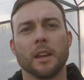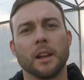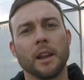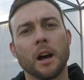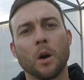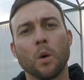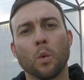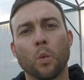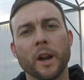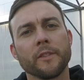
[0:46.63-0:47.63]
Now,
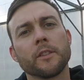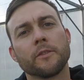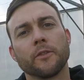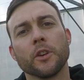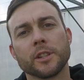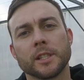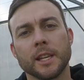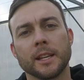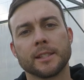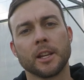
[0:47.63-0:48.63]
one of the first
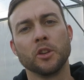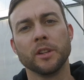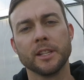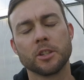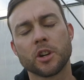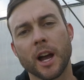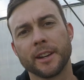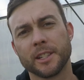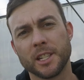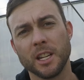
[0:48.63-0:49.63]
things that you need to try and
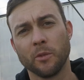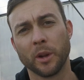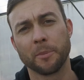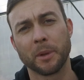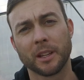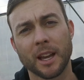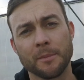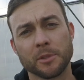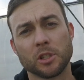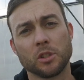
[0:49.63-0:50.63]
achieve when it
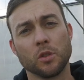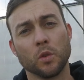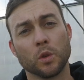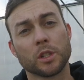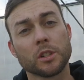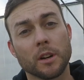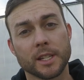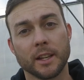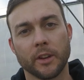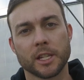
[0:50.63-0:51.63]
comes to starting
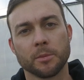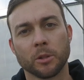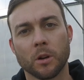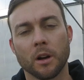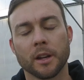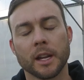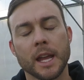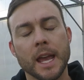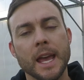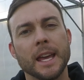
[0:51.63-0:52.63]
a vegetable garden
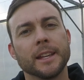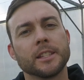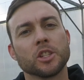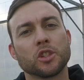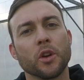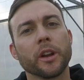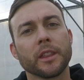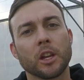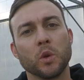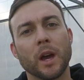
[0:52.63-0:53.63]
is ensuring
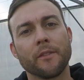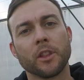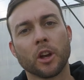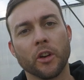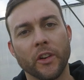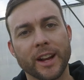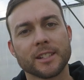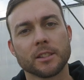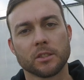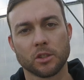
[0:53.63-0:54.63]
that you have the correct
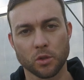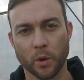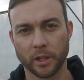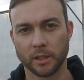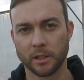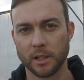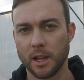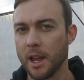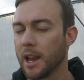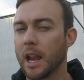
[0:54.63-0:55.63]
soil.
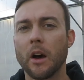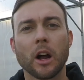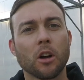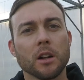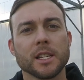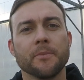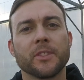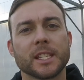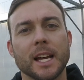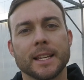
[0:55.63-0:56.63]
Now, I can't
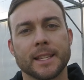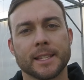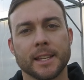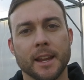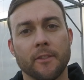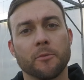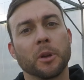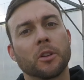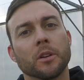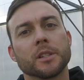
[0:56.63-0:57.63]
emphasize this enough
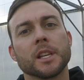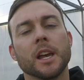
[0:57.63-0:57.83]
because